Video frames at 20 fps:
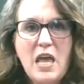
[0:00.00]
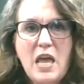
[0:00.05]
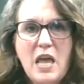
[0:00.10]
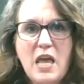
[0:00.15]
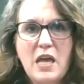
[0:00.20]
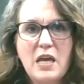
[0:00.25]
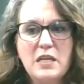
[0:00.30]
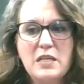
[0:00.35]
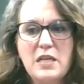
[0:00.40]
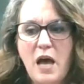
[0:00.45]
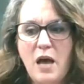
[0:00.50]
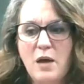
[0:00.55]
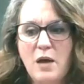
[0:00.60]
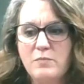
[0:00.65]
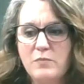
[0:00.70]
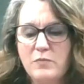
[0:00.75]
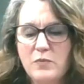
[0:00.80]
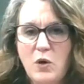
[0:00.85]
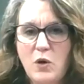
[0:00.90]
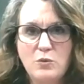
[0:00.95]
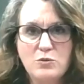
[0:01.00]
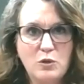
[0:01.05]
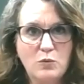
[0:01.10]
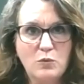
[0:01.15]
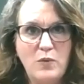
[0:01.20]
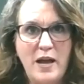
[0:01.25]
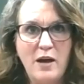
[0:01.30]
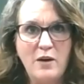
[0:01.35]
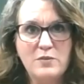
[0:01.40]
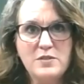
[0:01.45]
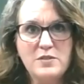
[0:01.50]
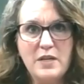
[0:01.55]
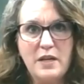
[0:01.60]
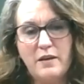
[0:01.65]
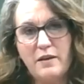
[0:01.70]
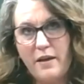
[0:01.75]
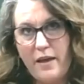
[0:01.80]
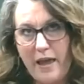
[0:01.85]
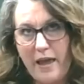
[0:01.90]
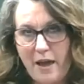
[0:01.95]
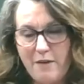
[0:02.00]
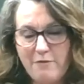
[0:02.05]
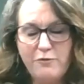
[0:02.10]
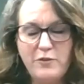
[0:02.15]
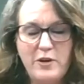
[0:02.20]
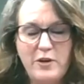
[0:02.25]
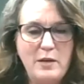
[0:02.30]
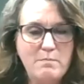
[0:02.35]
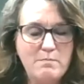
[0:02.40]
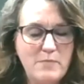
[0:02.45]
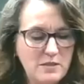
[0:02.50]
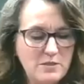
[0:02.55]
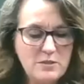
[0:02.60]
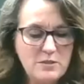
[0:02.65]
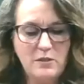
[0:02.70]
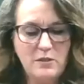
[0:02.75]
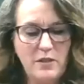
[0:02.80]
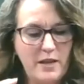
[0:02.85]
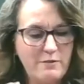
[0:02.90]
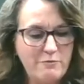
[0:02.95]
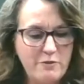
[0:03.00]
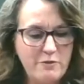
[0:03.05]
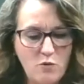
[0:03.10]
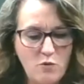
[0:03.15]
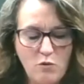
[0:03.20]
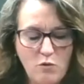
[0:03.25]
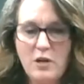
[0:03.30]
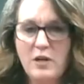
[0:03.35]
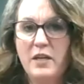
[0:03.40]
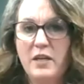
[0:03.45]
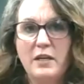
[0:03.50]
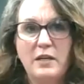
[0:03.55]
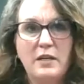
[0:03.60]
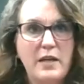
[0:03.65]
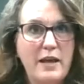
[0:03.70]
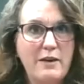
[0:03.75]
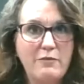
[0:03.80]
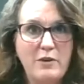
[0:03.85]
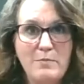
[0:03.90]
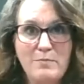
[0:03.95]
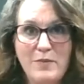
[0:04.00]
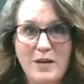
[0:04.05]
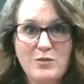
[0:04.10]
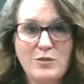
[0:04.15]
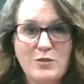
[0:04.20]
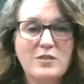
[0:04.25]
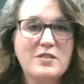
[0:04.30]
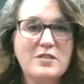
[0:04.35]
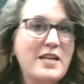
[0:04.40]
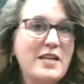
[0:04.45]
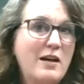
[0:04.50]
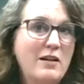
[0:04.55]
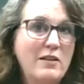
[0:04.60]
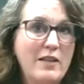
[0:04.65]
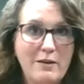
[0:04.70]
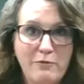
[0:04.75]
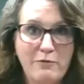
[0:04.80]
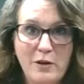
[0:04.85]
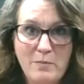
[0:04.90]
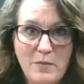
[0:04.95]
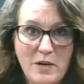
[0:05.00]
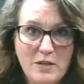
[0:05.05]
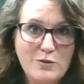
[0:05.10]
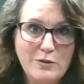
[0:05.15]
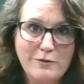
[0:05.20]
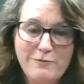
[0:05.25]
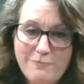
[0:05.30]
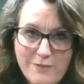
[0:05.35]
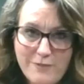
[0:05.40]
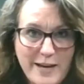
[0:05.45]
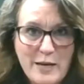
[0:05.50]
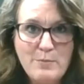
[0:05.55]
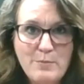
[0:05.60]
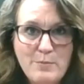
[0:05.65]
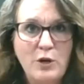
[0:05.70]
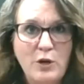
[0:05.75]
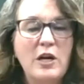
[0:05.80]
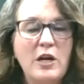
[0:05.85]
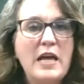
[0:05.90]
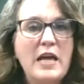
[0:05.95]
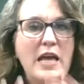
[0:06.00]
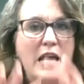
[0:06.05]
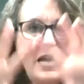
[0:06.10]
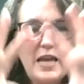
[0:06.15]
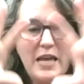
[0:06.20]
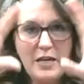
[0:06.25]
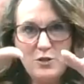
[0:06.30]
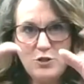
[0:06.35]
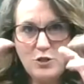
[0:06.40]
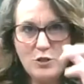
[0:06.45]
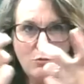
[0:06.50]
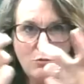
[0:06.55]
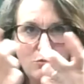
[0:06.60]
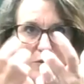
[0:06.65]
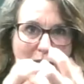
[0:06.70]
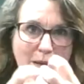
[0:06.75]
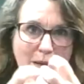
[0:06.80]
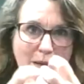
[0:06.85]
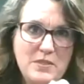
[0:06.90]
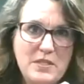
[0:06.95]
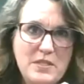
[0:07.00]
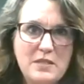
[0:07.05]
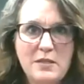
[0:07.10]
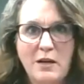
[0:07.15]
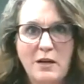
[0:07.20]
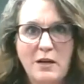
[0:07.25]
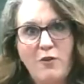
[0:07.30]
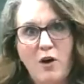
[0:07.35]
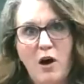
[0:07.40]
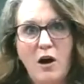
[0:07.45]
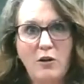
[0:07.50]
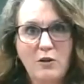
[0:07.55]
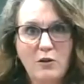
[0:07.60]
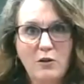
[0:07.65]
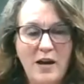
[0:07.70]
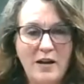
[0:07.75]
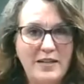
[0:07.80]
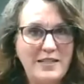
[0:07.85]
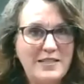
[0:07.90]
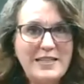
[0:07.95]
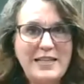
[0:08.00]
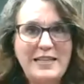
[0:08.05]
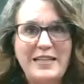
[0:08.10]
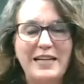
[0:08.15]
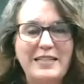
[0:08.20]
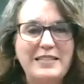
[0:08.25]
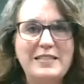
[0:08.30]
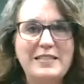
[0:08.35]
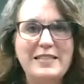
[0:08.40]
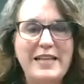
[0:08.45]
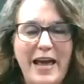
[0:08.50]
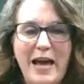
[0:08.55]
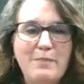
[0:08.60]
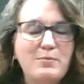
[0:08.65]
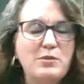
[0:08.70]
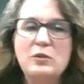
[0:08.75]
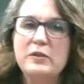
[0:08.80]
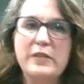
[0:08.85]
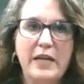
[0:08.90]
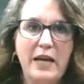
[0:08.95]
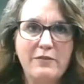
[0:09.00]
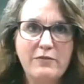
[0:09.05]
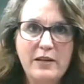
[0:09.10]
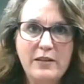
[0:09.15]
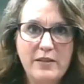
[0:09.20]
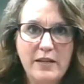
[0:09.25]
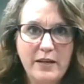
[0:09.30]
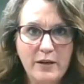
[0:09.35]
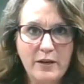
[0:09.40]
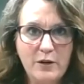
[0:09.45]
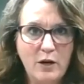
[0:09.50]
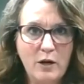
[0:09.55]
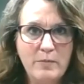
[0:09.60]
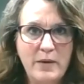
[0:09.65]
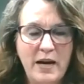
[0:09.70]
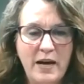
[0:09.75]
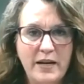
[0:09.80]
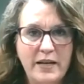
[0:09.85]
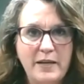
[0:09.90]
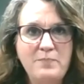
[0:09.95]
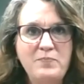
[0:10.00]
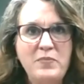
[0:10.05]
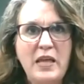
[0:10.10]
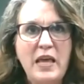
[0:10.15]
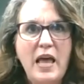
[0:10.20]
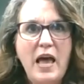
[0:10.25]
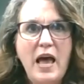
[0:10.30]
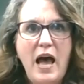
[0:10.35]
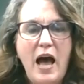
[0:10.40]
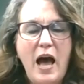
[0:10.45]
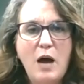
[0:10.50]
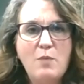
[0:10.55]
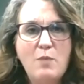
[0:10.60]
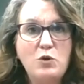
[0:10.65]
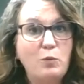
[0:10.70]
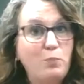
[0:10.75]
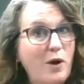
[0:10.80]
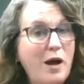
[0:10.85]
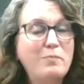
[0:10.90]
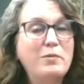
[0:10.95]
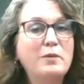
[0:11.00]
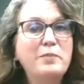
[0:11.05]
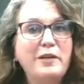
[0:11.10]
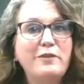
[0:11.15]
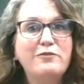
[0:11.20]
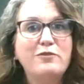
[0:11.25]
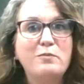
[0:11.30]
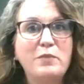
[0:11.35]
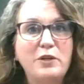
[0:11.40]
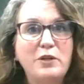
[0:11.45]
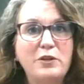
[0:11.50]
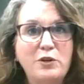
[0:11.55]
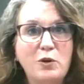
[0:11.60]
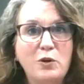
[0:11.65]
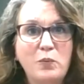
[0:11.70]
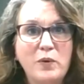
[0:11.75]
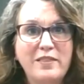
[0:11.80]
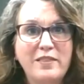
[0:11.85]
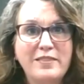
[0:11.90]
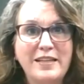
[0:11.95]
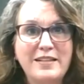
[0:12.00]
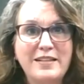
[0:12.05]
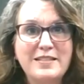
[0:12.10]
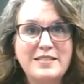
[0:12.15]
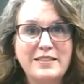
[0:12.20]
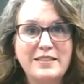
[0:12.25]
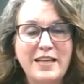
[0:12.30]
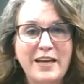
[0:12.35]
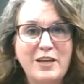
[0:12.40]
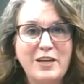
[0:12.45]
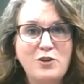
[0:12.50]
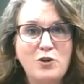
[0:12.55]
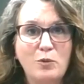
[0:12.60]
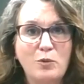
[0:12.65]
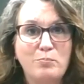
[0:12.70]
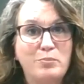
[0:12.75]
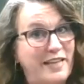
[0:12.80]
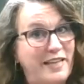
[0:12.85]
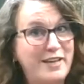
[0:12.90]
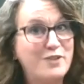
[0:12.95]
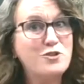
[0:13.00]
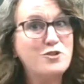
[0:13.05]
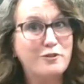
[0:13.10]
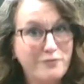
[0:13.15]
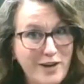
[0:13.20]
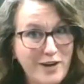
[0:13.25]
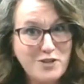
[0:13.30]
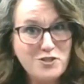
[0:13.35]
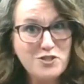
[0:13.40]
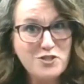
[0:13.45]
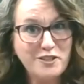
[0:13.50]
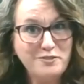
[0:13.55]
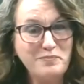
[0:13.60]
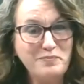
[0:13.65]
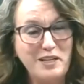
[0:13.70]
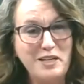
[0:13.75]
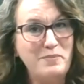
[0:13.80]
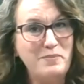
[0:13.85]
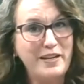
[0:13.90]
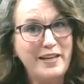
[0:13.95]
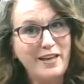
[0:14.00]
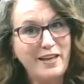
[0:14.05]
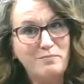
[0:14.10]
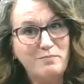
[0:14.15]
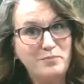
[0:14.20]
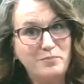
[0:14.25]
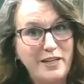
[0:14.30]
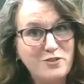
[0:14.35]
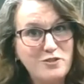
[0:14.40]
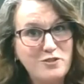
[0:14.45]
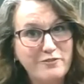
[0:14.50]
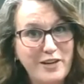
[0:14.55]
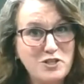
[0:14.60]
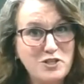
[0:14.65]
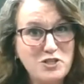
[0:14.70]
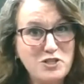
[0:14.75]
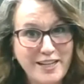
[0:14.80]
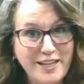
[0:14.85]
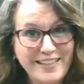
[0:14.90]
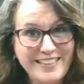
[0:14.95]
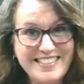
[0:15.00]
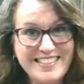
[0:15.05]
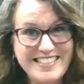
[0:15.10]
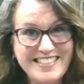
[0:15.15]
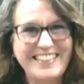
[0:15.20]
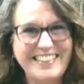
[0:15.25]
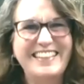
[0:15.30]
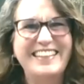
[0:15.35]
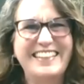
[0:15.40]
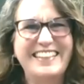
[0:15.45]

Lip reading: It goes around every muscle, every organ, every muscle cell, every muscle fiber. It just wraps itself all around. It's connected to absolutely everything in our body. You're probably familiar with things like your plantar fascia. Anybody had plantar fasciitis?